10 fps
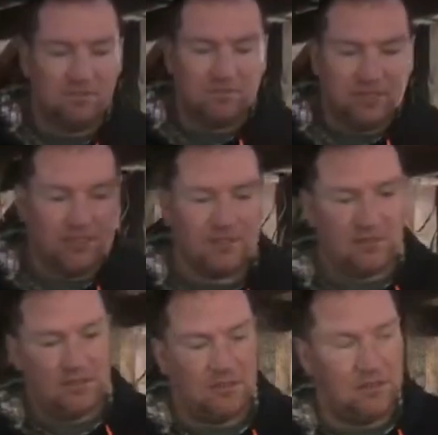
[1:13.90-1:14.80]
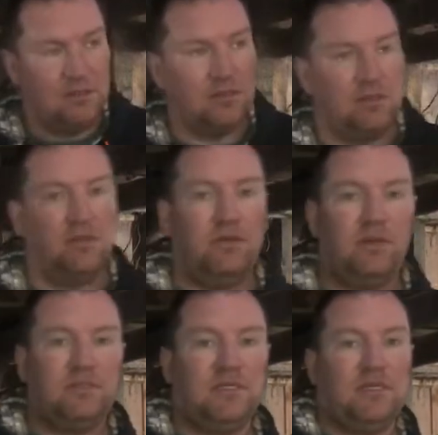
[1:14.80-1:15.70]
Brittney's gonna go
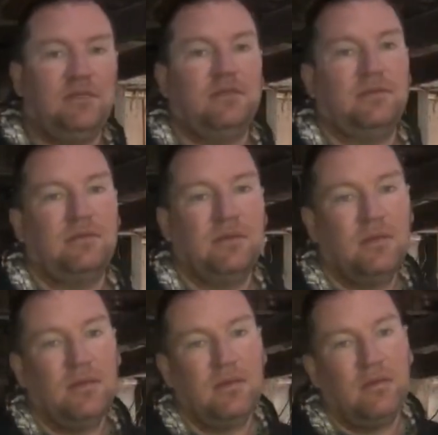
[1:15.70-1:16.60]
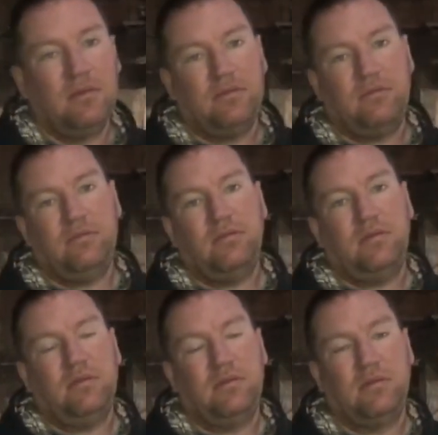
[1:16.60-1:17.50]
outside and throw
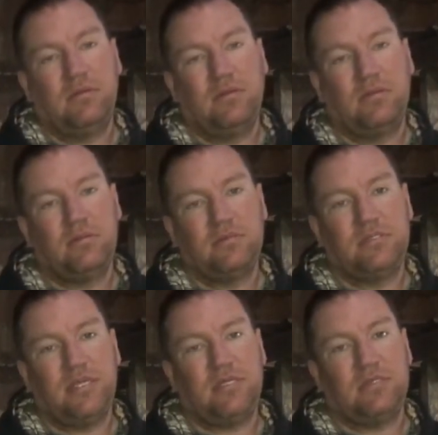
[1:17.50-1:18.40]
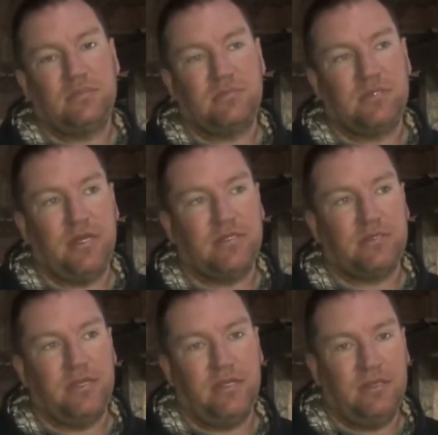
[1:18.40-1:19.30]
the chickens some scratch
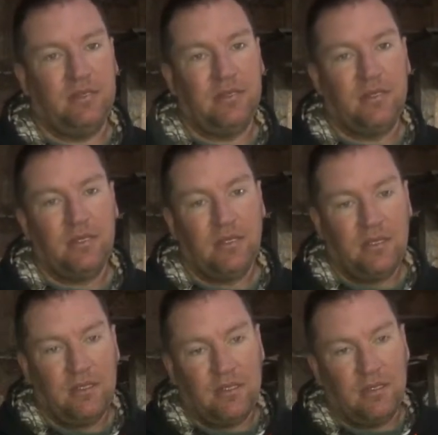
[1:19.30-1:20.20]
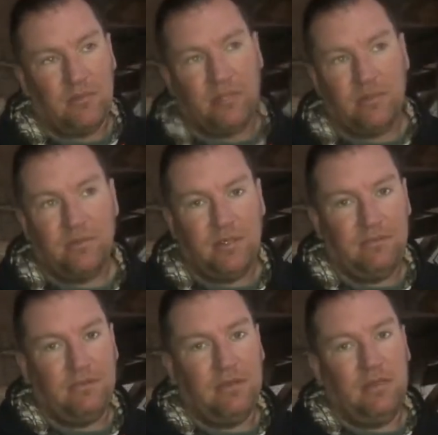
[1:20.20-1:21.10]
grain. I'm gonna go
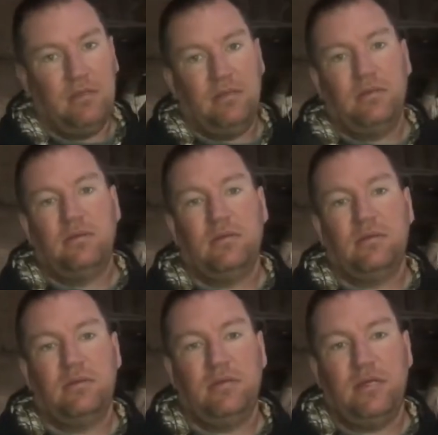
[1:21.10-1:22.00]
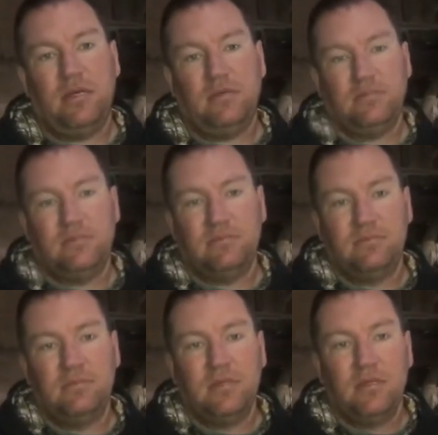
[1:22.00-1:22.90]
give the cows some
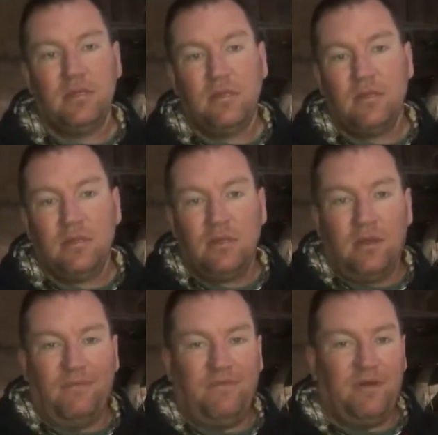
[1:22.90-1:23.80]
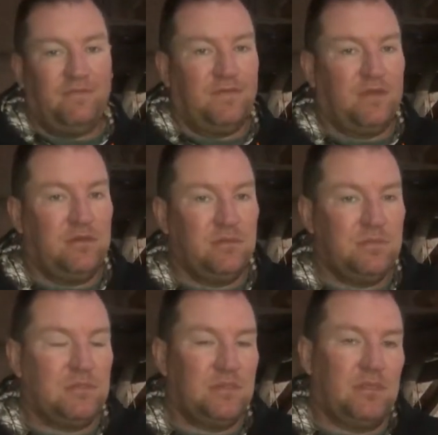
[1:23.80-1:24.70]
alfalfa
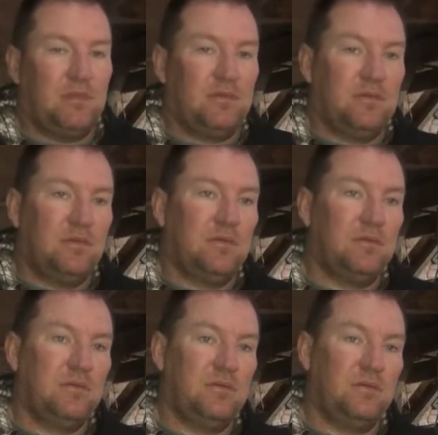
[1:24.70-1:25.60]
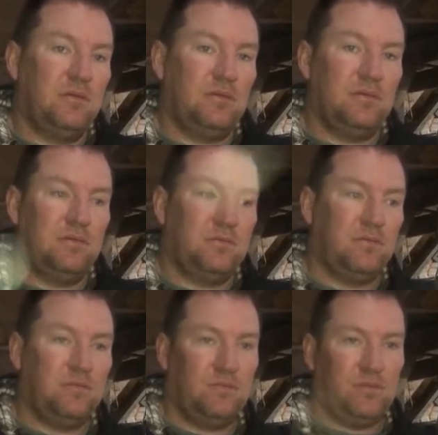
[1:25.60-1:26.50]
cubes, and then
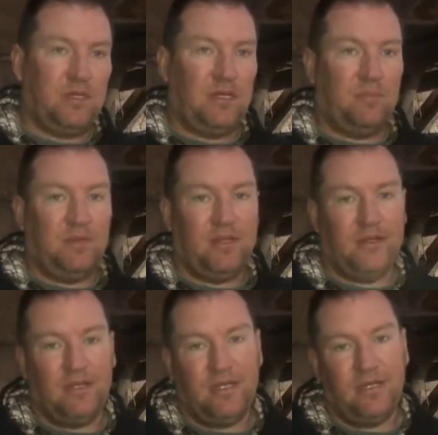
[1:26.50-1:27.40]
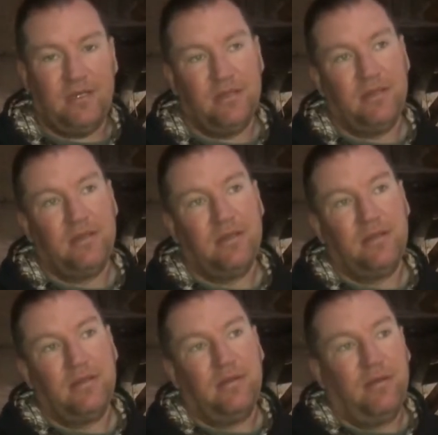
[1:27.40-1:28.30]
we'll kind of plan our day
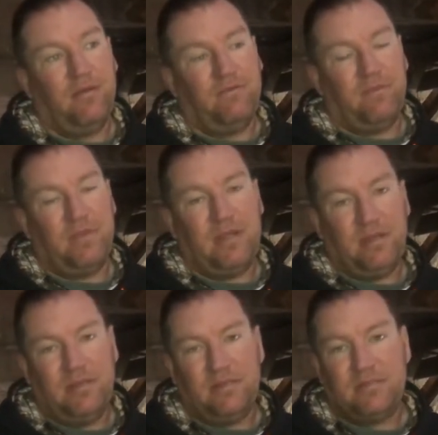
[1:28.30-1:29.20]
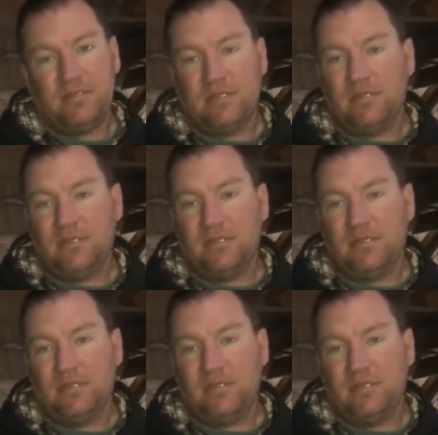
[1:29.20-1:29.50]
from there. It's